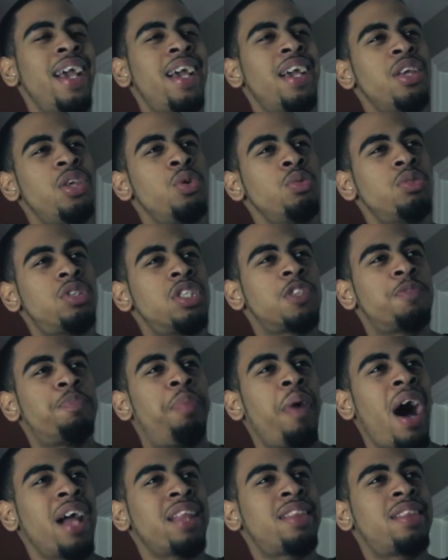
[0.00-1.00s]
Nigga, you
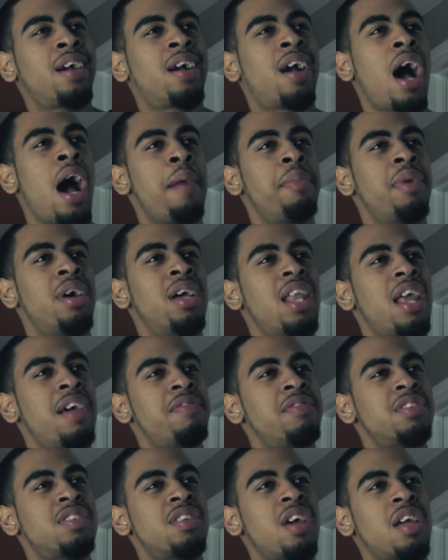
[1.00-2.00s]
just bought the Gamma
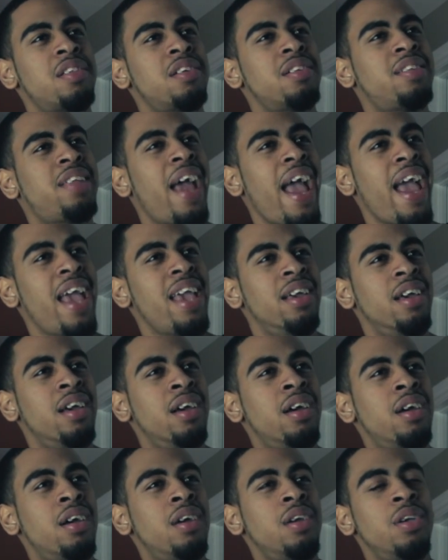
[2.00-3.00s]
11s the other day.
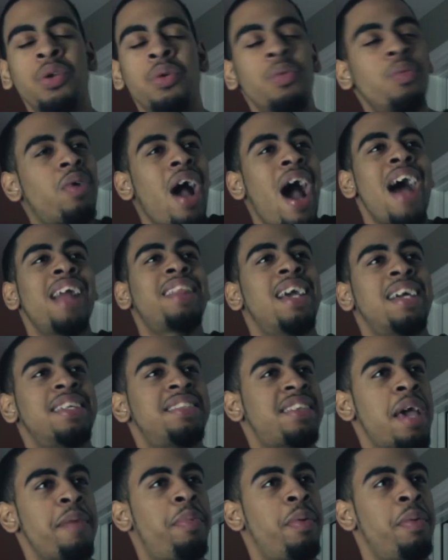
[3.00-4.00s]
You don't got
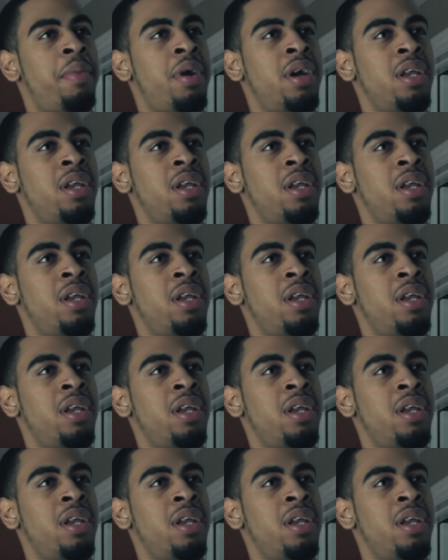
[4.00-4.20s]
that type of